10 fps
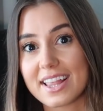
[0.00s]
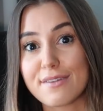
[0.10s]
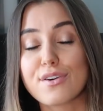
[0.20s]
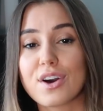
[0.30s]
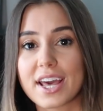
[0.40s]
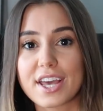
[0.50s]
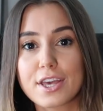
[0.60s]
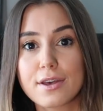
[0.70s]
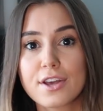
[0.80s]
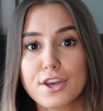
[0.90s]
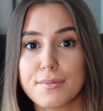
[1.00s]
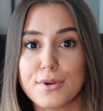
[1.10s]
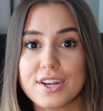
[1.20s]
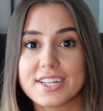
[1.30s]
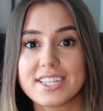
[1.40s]
They've got like
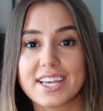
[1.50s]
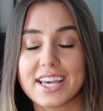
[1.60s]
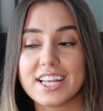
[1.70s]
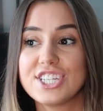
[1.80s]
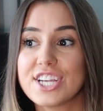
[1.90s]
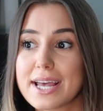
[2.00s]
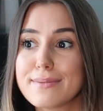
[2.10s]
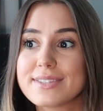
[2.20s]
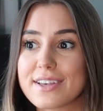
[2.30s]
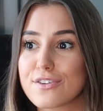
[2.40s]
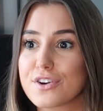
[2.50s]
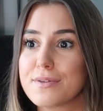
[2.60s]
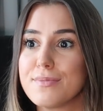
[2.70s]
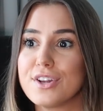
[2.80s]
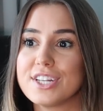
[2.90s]
community gyms, they've got
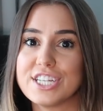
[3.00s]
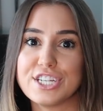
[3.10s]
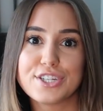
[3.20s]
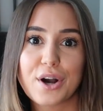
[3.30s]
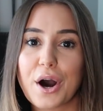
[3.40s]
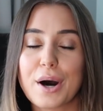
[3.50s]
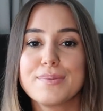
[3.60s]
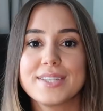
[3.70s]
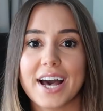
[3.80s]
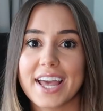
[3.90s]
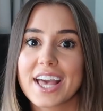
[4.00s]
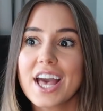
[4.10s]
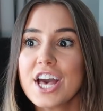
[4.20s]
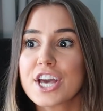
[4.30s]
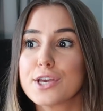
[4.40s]
community shops, like
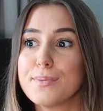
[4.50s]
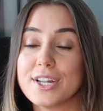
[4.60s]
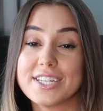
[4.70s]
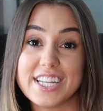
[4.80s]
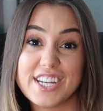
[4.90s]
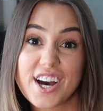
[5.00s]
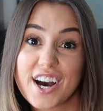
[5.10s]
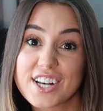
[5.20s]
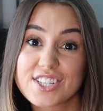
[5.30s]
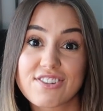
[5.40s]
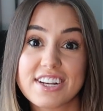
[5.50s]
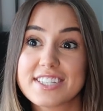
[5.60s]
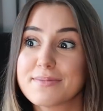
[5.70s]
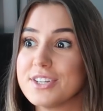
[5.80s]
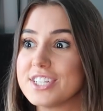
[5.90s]
community
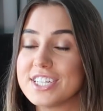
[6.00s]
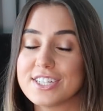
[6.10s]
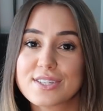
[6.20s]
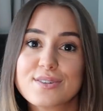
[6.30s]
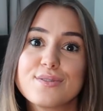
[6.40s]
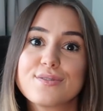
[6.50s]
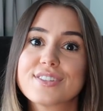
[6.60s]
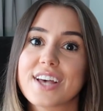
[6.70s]
nurseries, community schools.